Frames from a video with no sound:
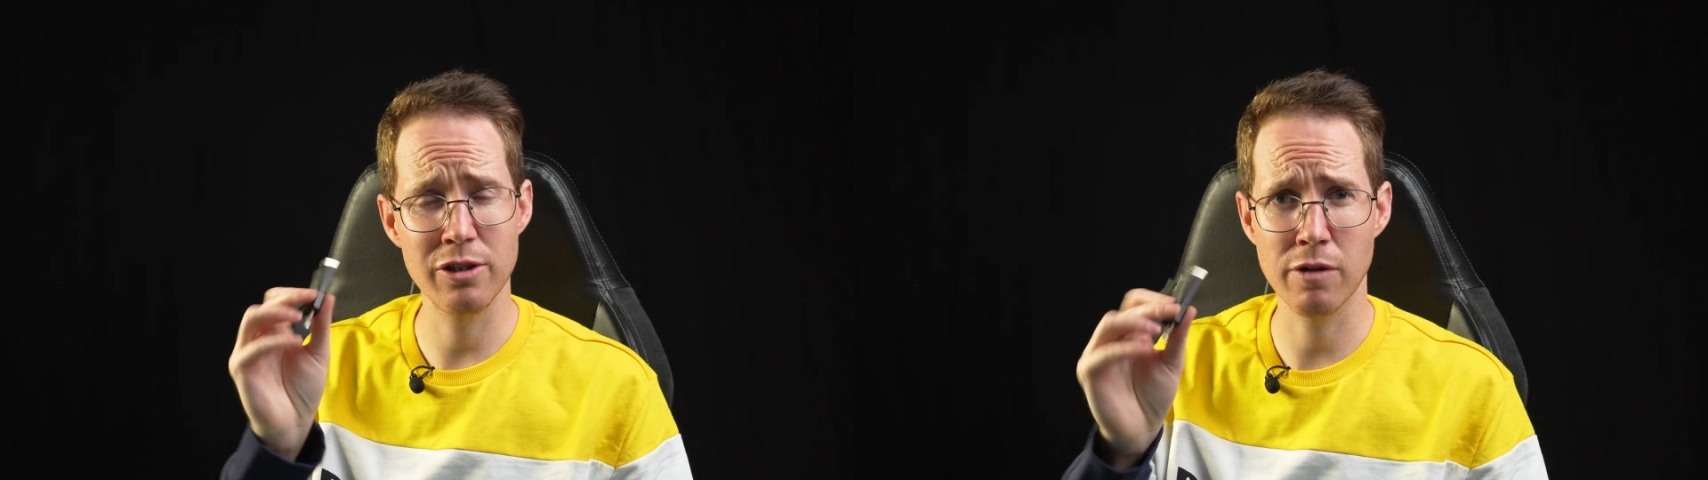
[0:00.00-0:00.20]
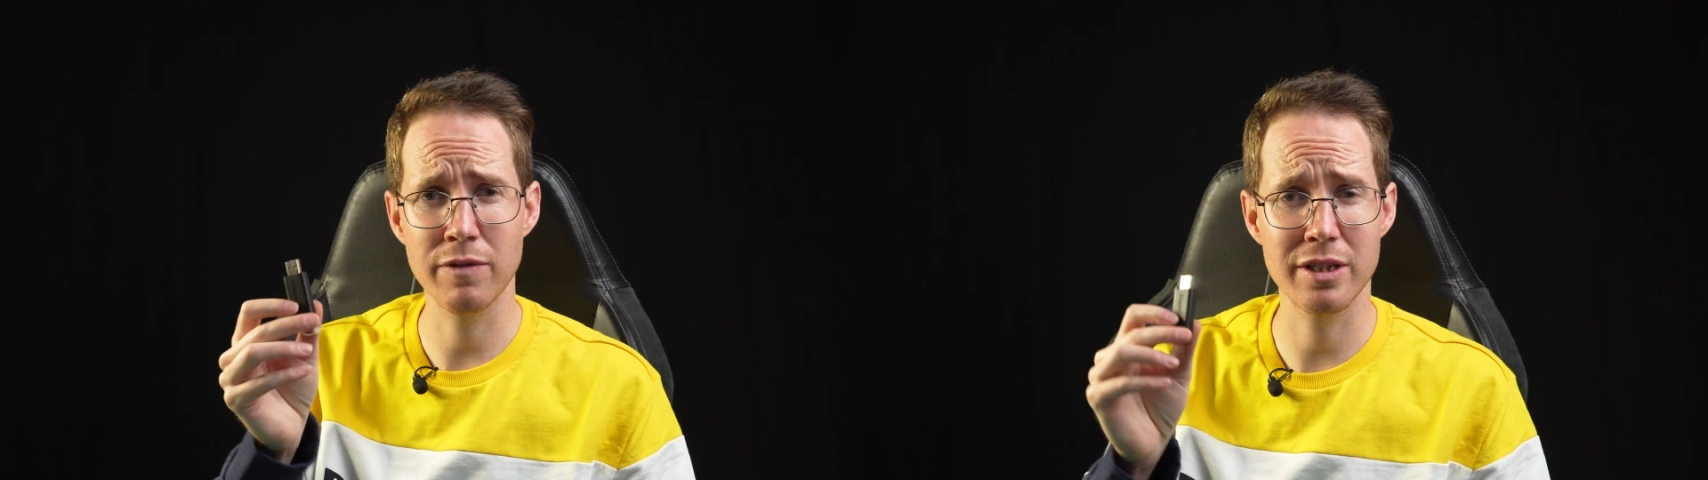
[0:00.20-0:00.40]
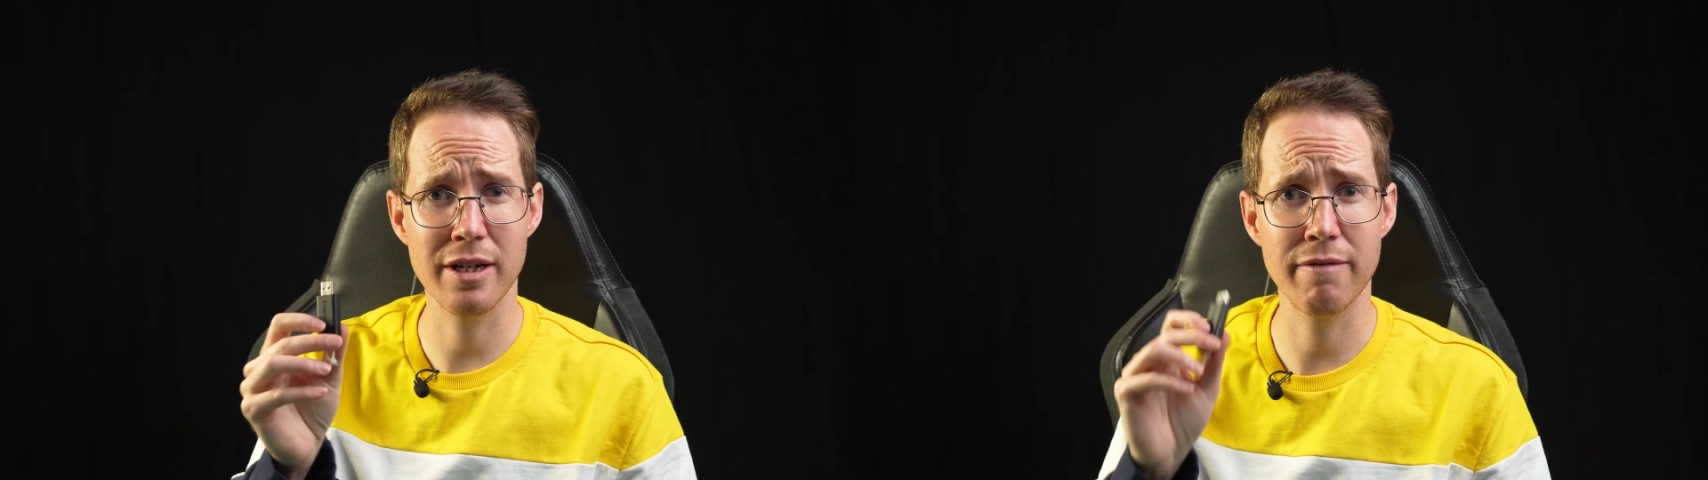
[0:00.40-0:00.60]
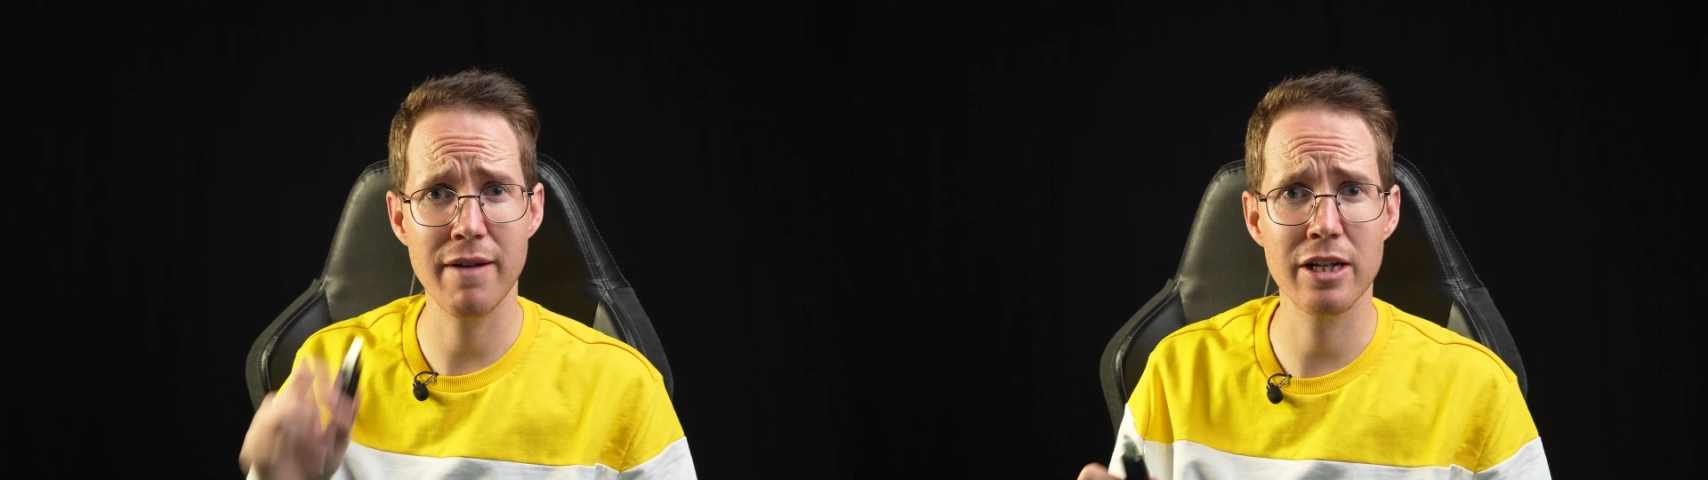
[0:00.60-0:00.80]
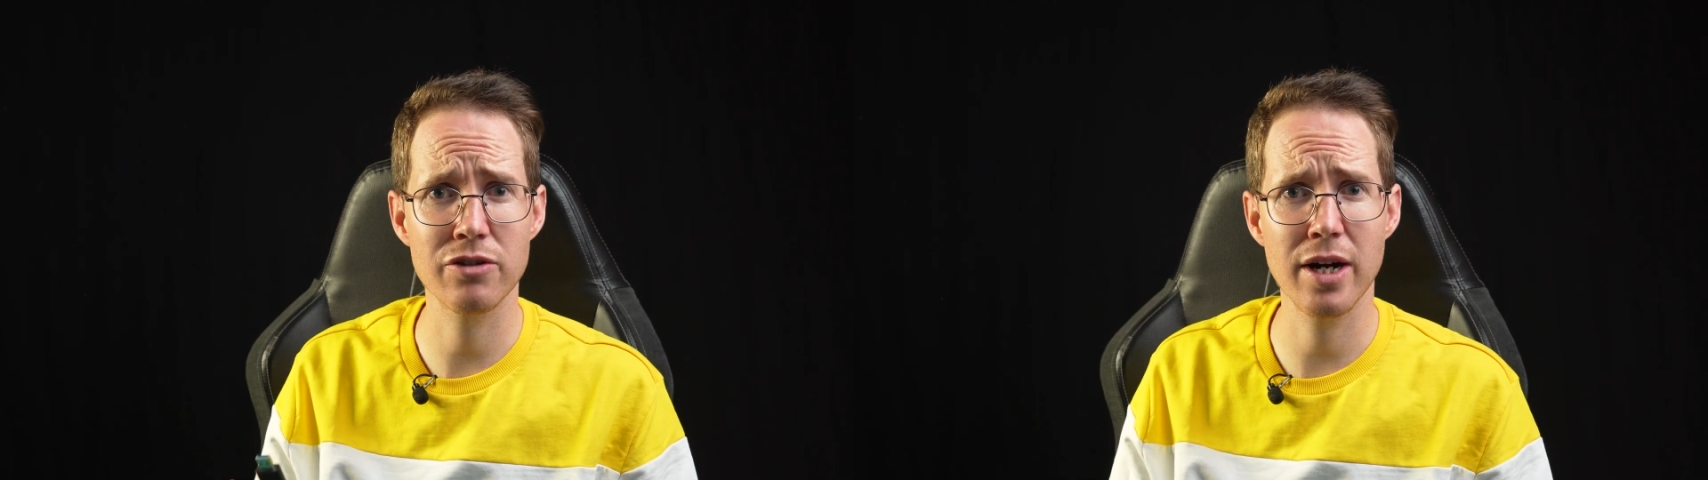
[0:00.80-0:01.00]
is obviously a
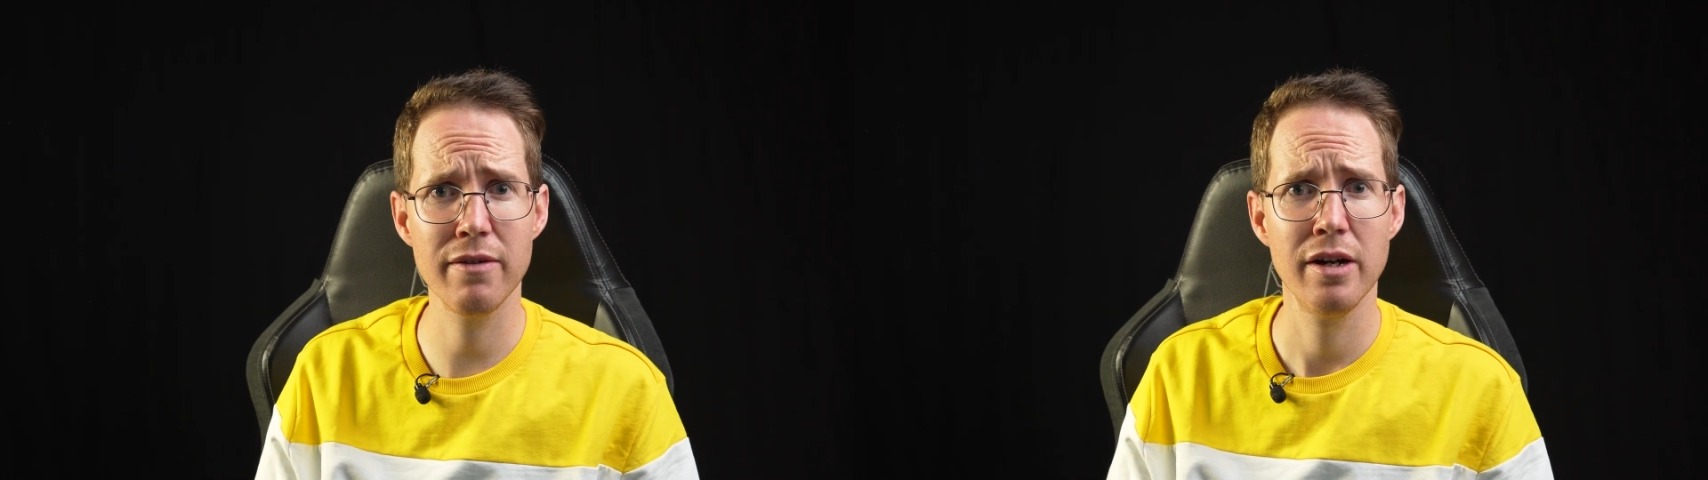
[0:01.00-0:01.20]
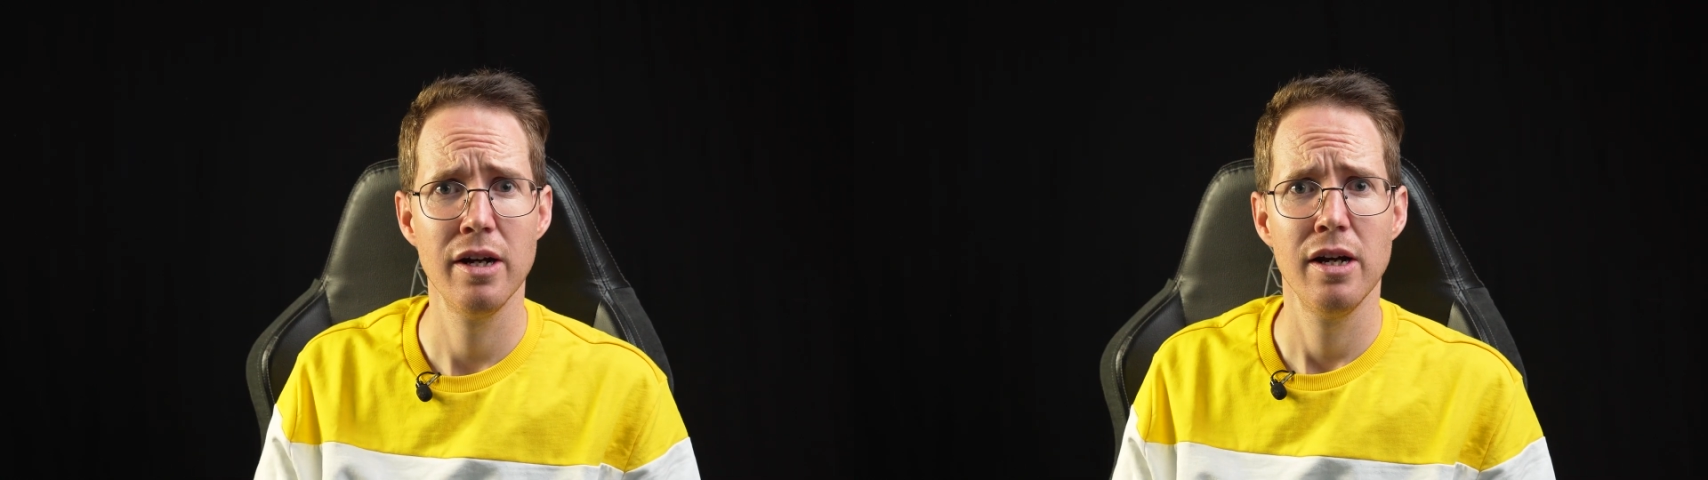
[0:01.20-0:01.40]
flash drive.